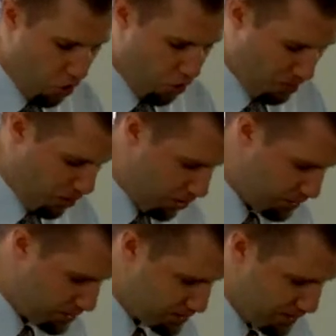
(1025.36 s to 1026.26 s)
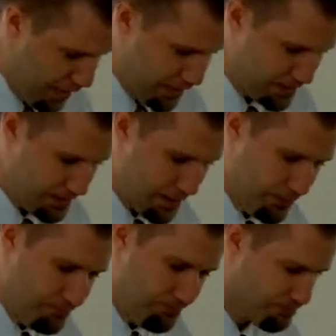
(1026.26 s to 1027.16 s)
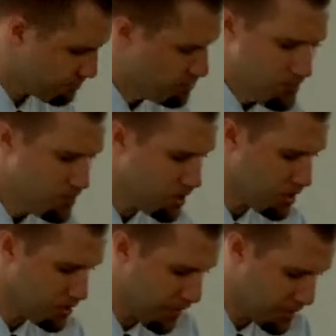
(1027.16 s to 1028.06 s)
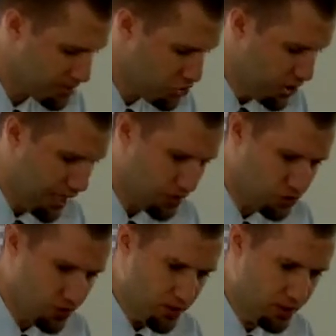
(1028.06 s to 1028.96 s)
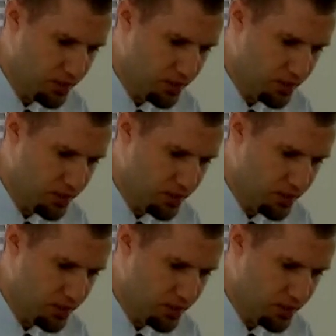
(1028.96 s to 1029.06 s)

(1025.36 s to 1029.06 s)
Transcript: Omar that stands there. Hasn't changed.